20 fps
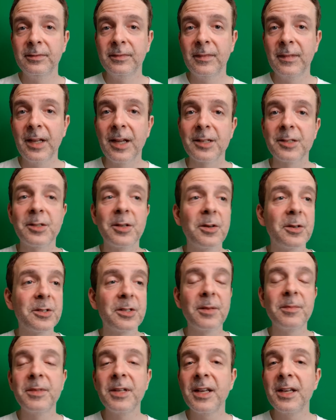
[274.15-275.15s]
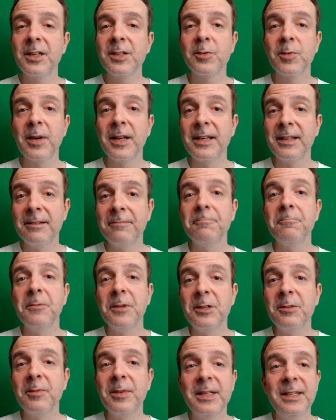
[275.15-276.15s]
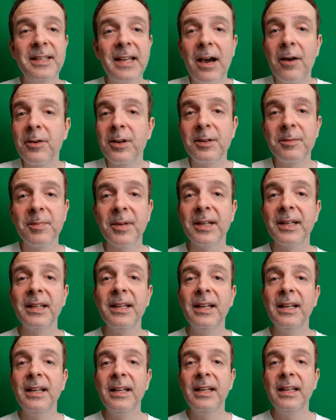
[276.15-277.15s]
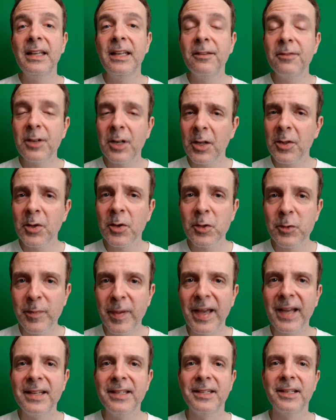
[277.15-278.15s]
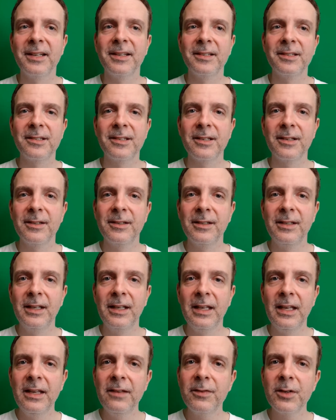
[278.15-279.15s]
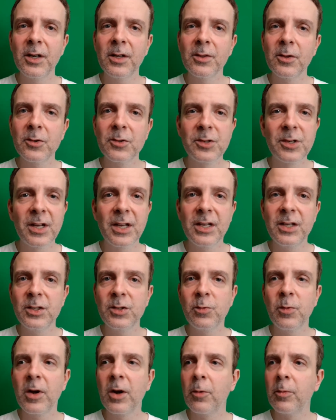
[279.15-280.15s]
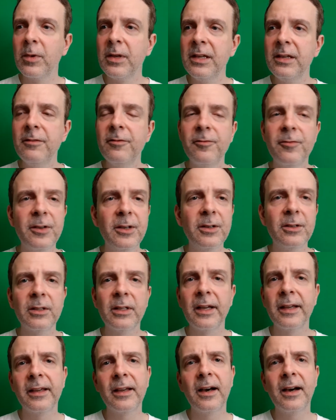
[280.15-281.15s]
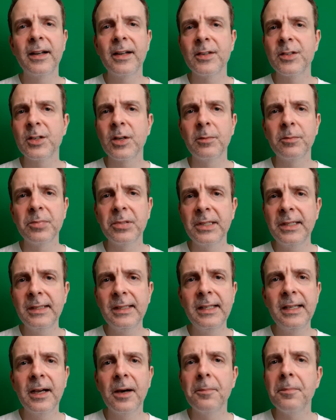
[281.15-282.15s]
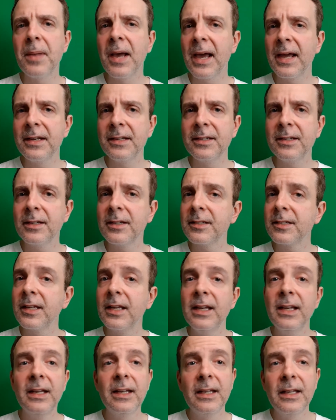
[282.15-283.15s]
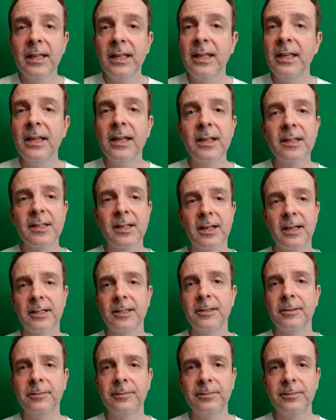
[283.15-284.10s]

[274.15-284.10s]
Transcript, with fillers: Yes, there are some days when we, we doubt it, but even on those bad days, even on those days where we feel like God has completely abandoned us, He has not.